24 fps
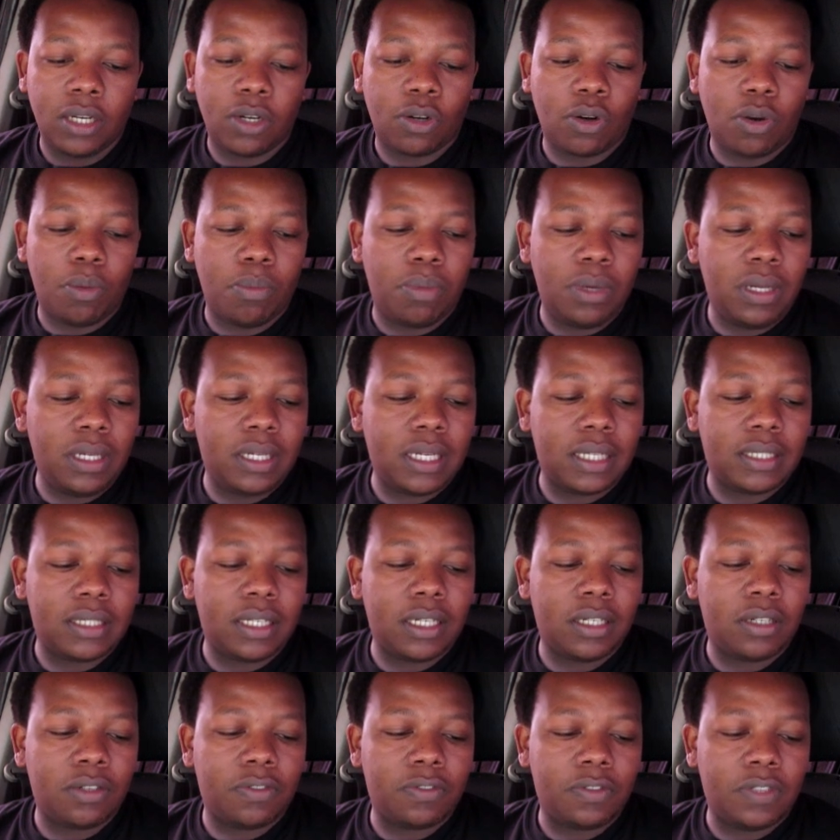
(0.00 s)
complete a
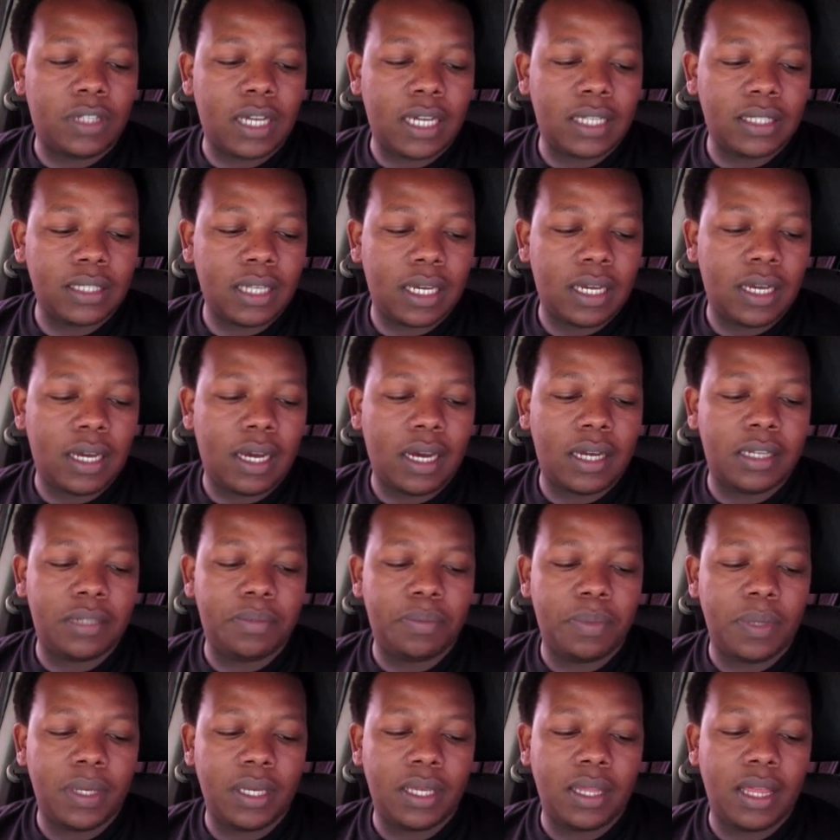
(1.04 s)
set of tasks, and
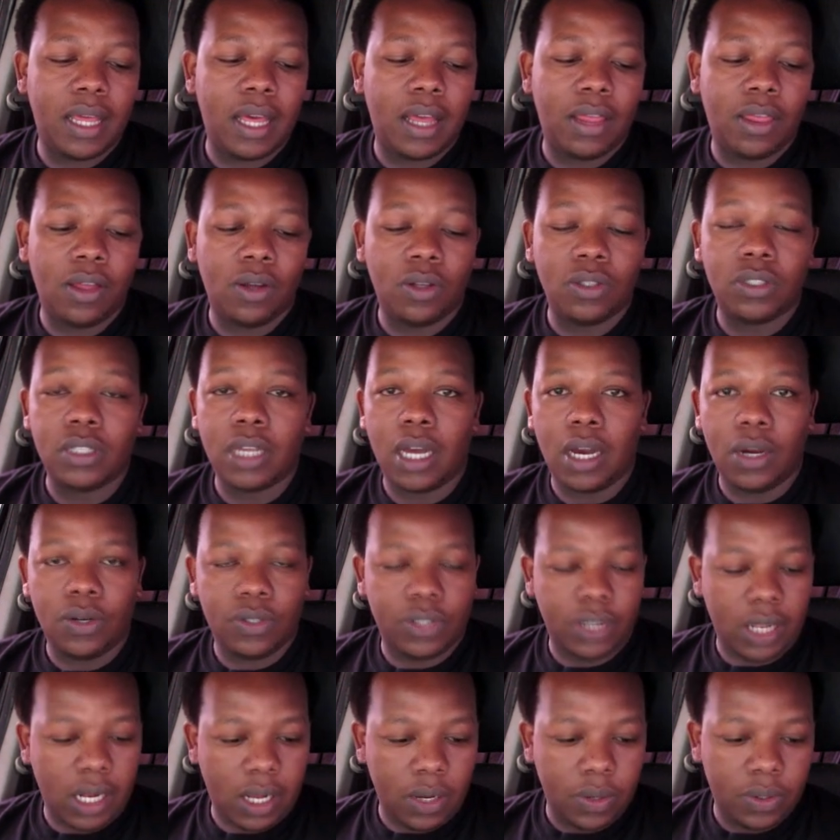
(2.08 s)
speak their thoughts
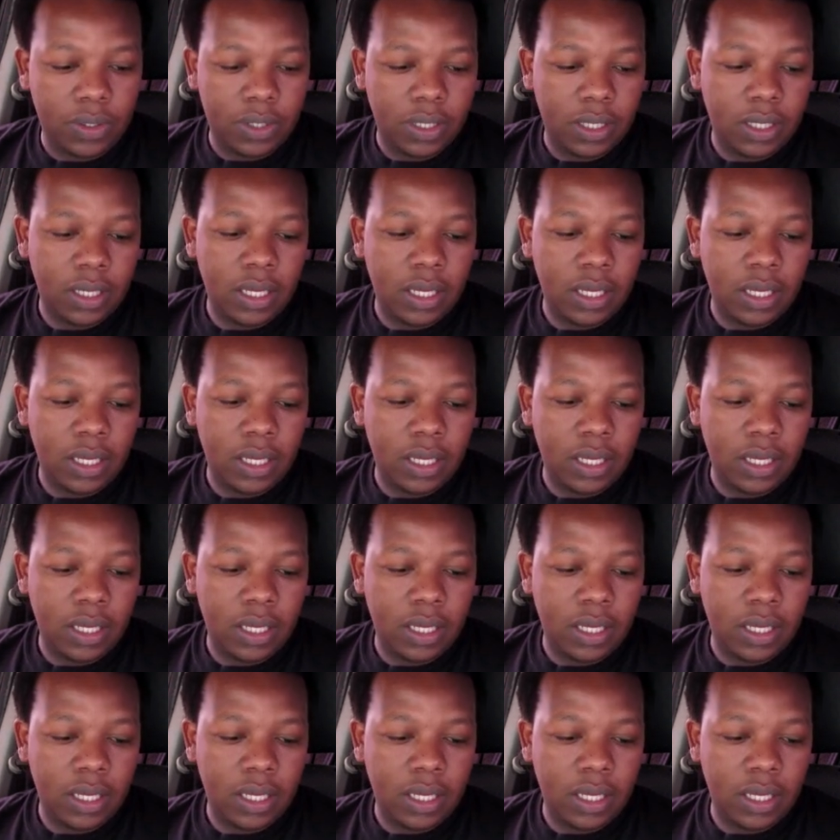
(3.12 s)
out loud.